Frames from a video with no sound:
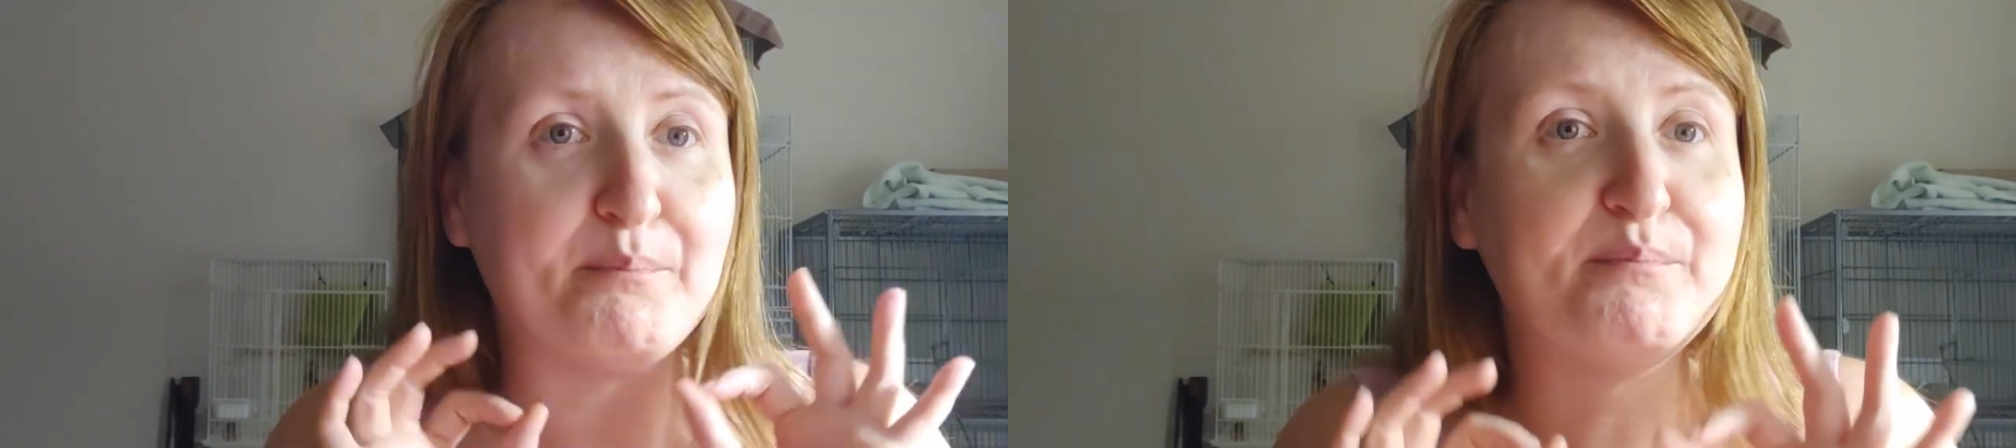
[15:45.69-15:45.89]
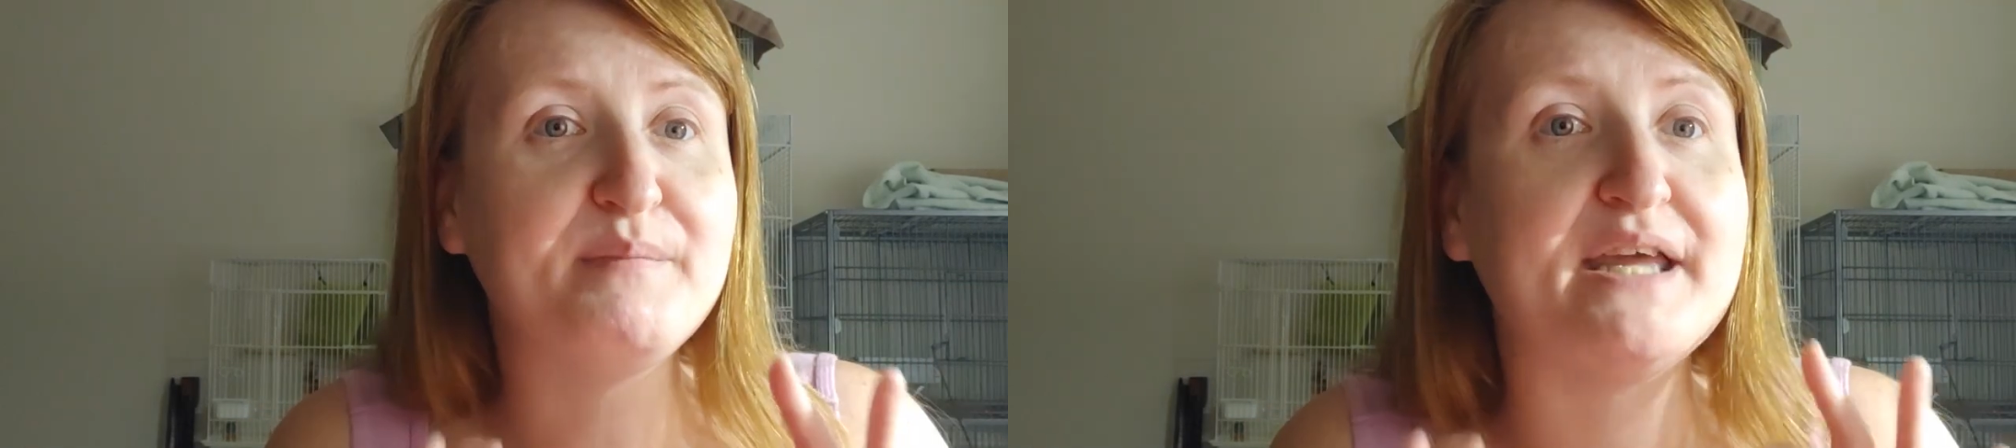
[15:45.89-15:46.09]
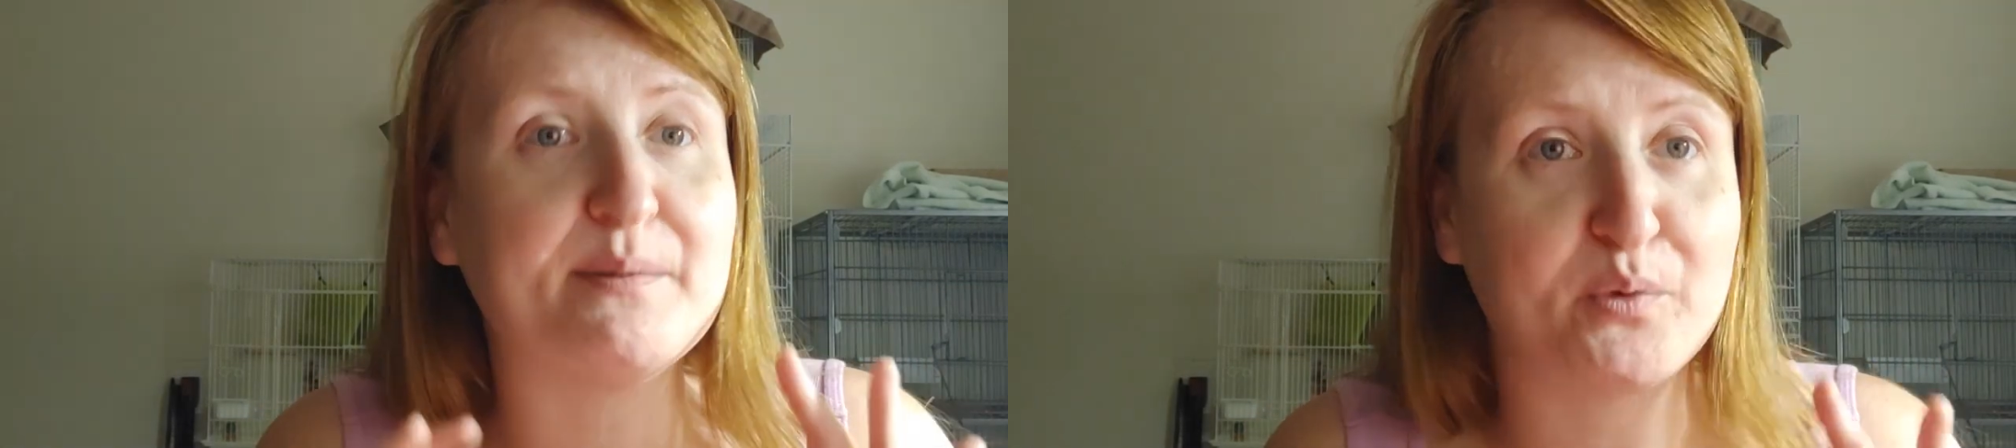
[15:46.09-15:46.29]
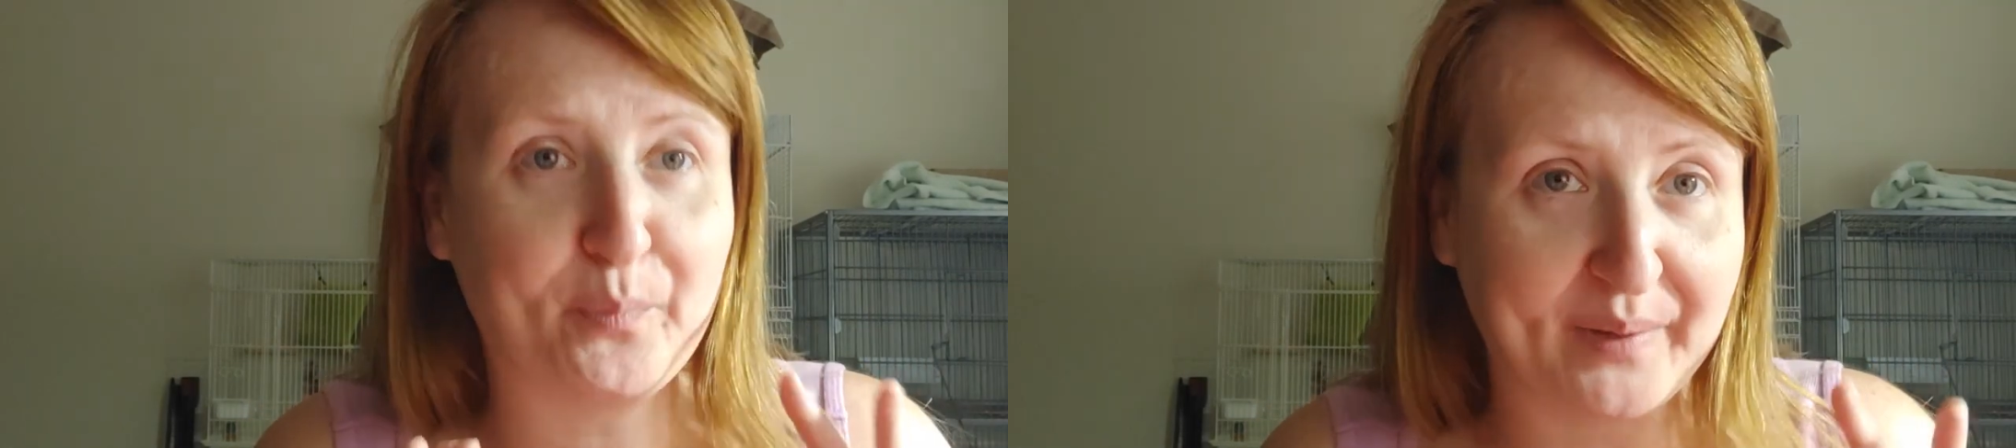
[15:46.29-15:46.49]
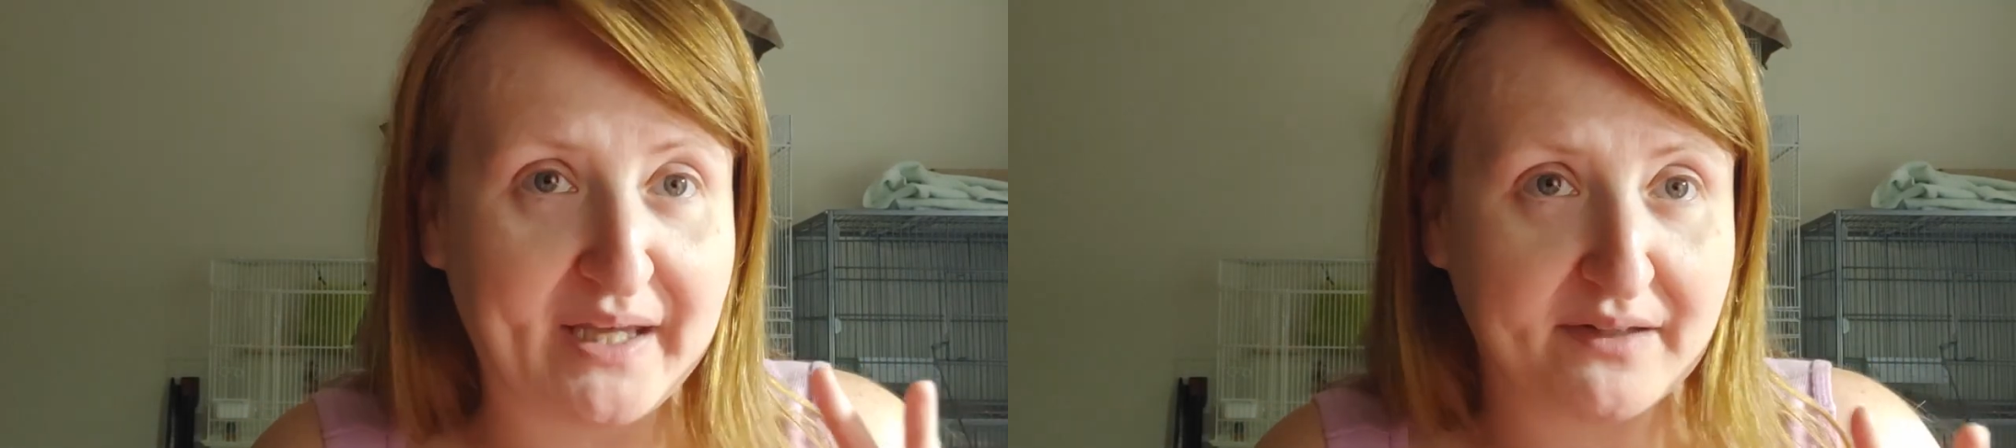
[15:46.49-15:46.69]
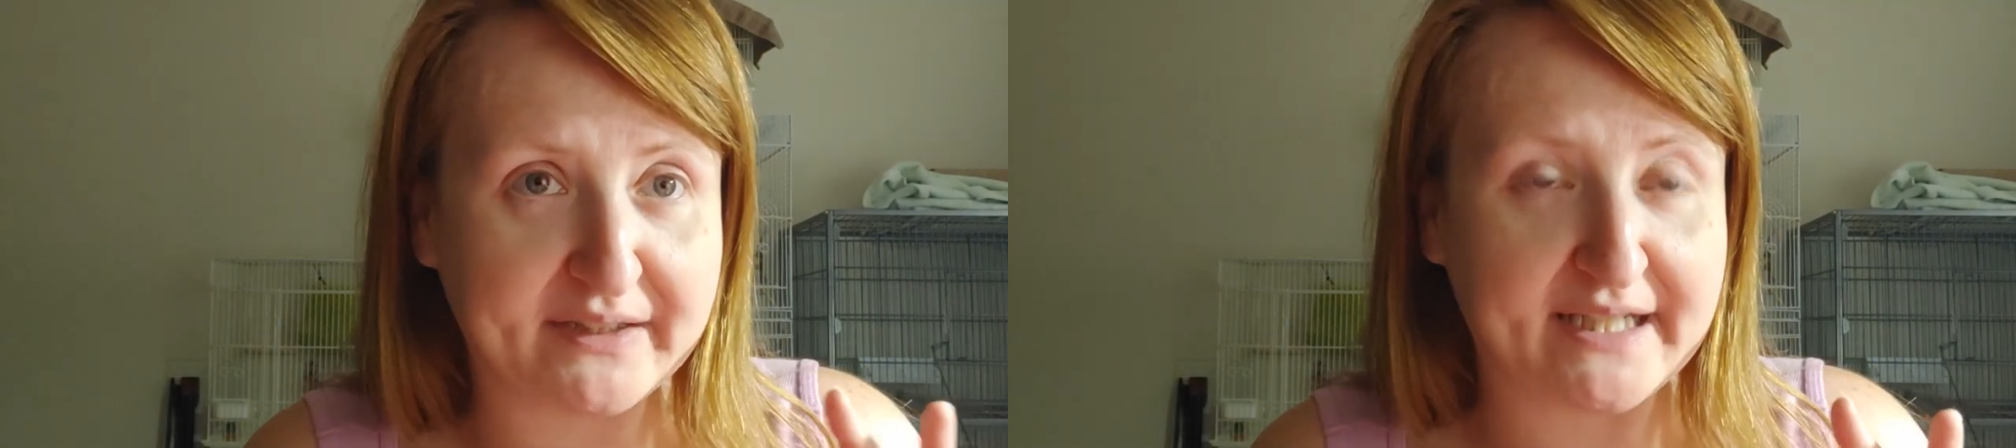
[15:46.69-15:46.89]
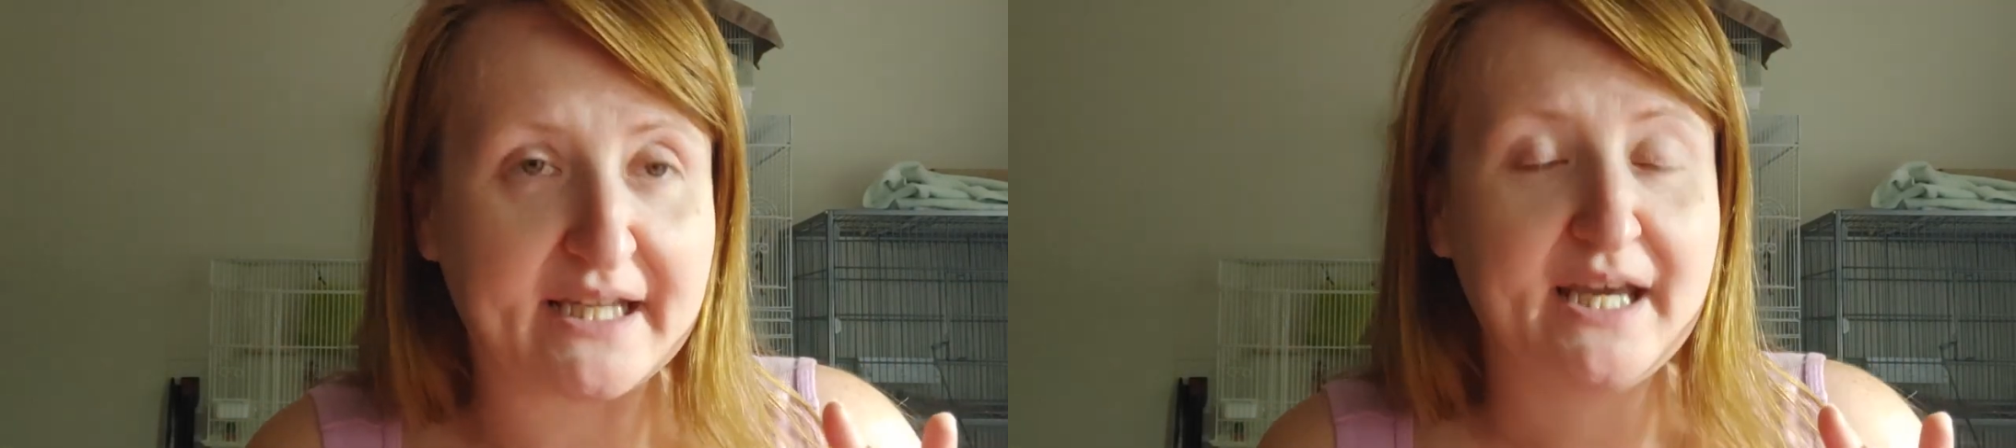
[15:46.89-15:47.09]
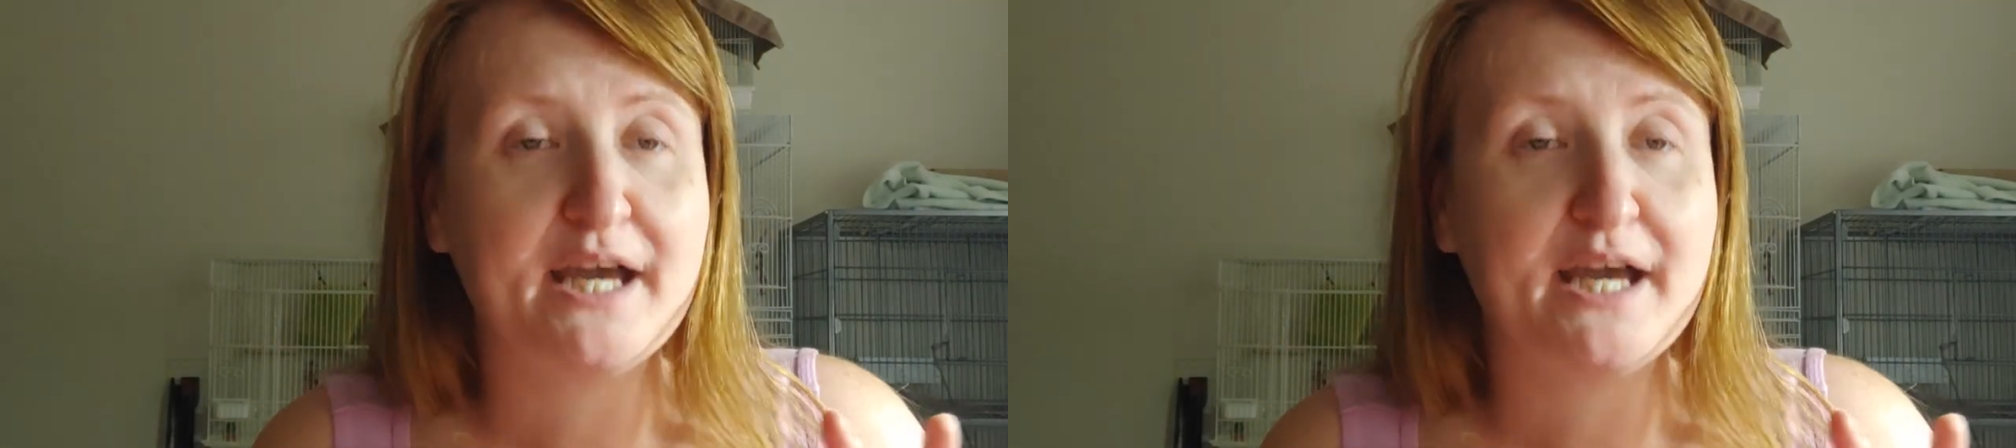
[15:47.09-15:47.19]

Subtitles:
minimal peeling,